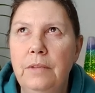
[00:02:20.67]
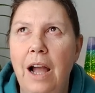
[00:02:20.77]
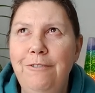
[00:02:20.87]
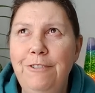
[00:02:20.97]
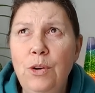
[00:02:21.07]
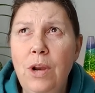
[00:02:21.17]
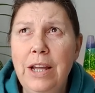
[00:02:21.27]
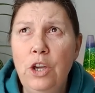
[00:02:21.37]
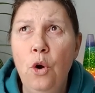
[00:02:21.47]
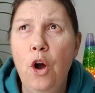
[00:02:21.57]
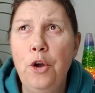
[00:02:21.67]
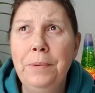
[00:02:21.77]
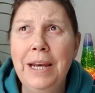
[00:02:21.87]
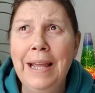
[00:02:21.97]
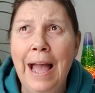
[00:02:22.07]
I feel like you're
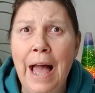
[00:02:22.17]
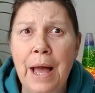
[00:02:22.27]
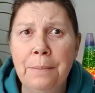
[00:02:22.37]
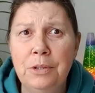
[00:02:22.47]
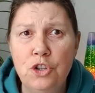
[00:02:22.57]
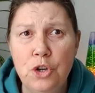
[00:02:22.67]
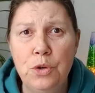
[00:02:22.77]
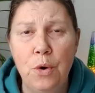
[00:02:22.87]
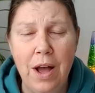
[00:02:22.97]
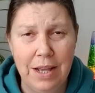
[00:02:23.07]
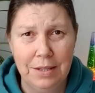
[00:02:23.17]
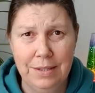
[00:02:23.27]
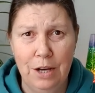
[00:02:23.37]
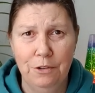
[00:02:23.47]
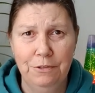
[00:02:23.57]
opening up to your higher
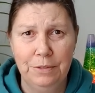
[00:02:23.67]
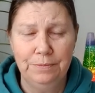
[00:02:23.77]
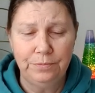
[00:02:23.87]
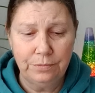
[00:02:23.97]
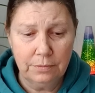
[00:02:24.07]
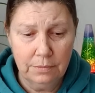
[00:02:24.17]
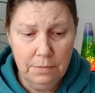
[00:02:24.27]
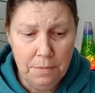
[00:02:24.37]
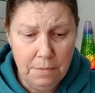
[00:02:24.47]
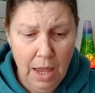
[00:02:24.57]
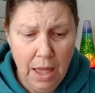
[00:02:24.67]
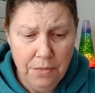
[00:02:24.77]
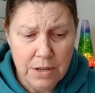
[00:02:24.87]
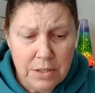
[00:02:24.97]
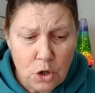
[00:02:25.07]
self, and
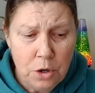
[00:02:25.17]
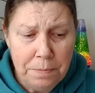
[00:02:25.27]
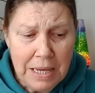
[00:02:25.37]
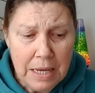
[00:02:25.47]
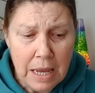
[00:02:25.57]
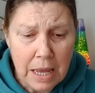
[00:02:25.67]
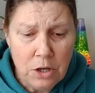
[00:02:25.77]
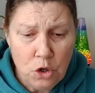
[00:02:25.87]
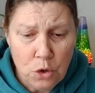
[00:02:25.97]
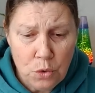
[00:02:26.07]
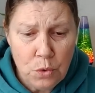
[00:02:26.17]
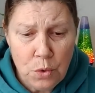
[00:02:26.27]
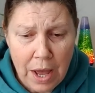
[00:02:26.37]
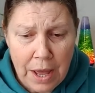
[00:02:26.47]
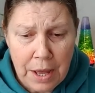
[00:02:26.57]
this could be a new
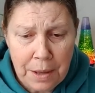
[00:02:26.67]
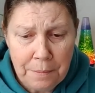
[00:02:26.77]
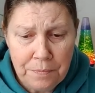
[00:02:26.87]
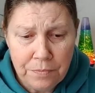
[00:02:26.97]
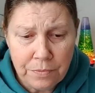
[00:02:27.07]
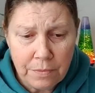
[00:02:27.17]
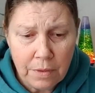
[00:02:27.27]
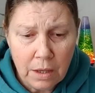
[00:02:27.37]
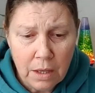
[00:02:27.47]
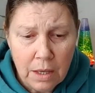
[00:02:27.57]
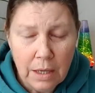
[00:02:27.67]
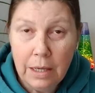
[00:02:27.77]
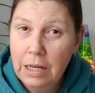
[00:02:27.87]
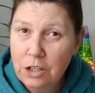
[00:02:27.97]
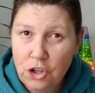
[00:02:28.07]

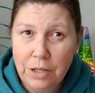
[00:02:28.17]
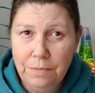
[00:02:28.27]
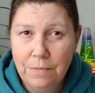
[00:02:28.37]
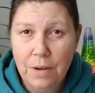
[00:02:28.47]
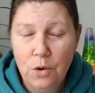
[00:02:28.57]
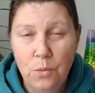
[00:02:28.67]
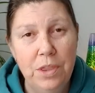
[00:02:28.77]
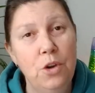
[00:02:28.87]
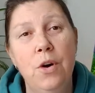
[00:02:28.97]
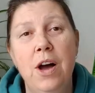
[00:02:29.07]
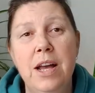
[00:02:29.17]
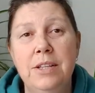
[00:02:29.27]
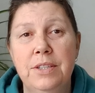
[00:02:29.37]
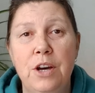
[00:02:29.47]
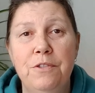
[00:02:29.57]
connection with your higher
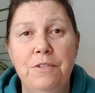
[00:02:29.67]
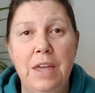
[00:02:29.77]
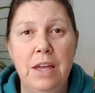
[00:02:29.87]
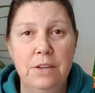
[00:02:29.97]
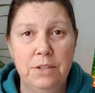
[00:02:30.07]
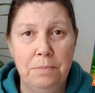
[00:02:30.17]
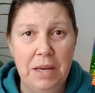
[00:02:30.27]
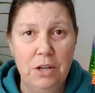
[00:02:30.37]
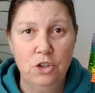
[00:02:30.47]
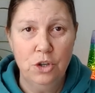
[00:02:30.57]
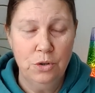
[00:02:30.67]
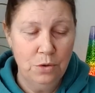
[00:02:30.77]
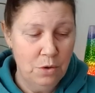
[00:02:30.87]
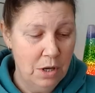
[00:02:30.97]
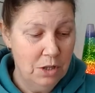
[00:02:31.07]
self that is about
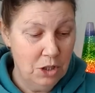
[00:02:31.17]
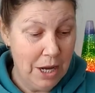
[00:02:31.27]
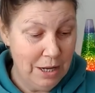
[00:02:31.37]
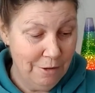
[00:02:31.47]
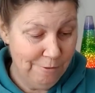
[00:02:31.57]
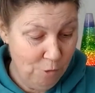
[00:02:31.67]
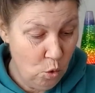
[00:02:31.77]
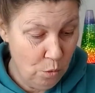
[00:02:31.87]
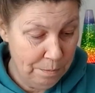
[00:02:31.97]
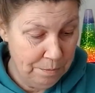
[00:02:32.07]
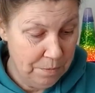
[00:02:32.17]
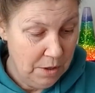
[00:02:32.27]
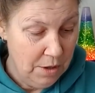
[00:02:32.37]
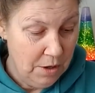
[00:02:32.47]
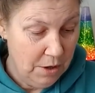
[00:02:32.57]
to take form.
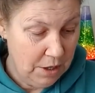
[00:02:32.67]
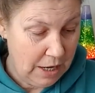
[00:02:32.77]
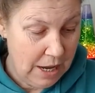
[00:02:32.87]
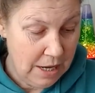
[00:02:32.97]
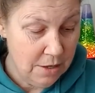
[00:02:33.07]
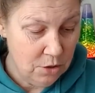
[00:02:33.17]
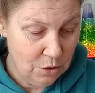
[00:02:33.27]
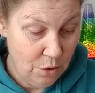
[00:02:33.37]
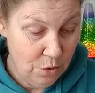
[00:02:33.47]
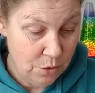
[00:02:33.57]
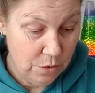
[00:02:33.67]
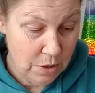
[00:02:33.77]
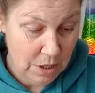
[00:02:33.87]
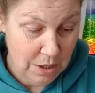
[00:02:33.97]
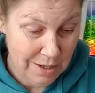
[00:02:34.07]
Okay, so
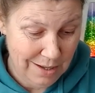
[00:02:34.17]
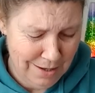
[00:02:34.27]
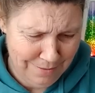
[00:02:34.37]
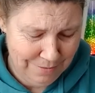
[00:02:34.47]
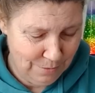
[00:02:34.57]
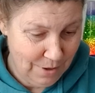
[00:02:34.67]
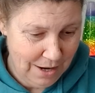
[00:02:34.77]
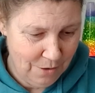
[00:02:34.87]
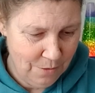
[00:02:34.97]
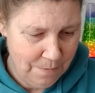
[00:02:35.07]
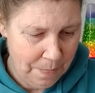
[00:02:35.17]
yeah, wow,